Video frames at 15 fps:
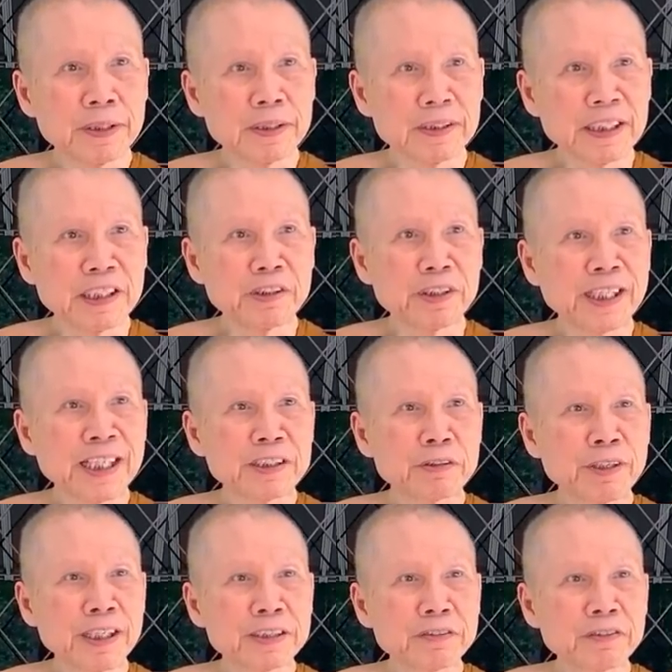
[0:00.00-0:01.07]
Then you can
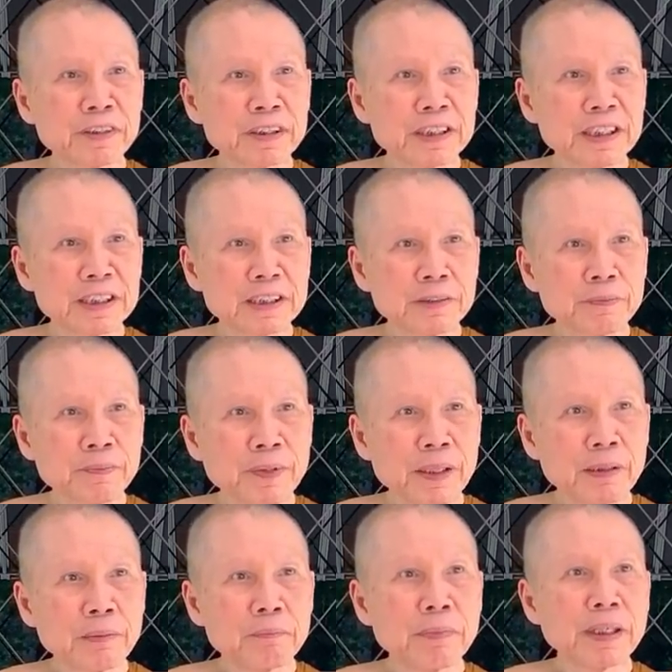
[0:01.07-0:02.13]
transfer this
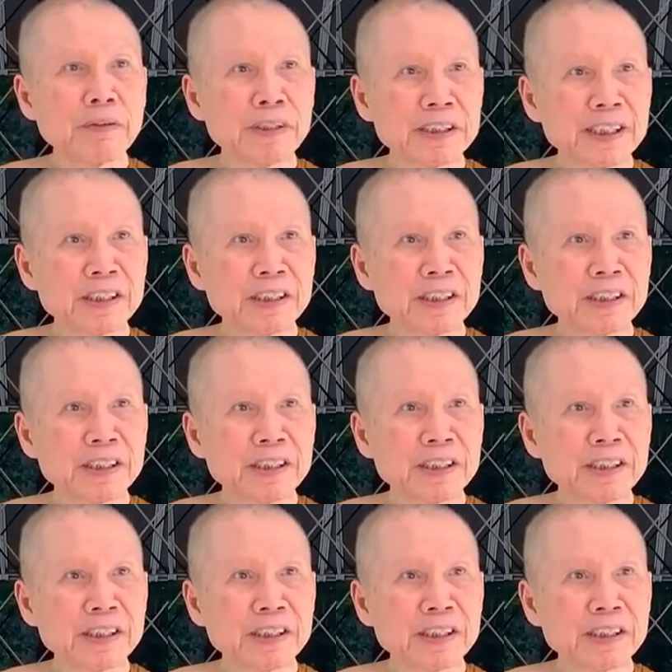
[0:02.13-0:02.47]
merit